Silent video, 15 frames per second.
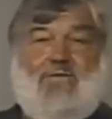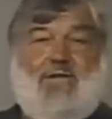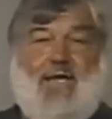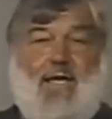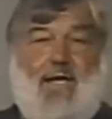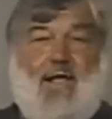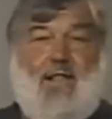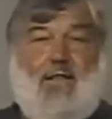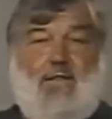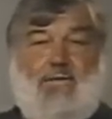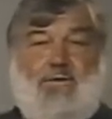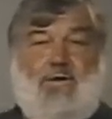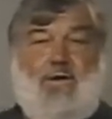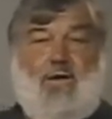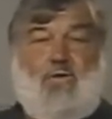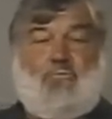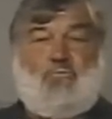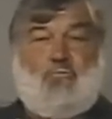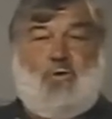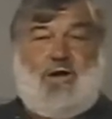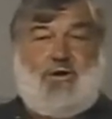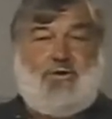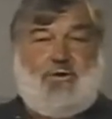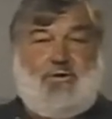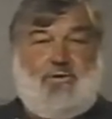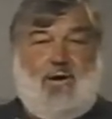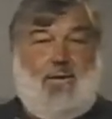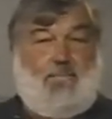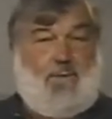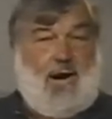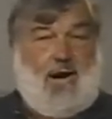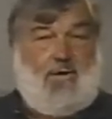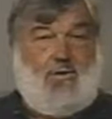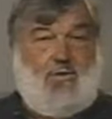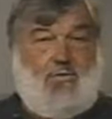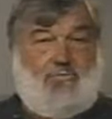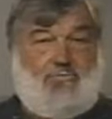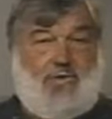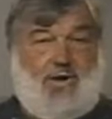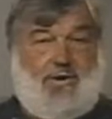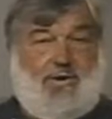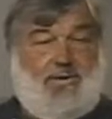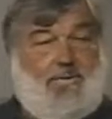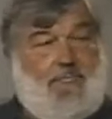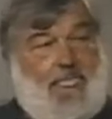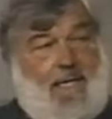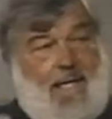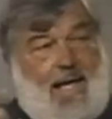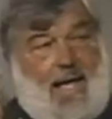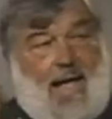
handheld reader, a barcode reader.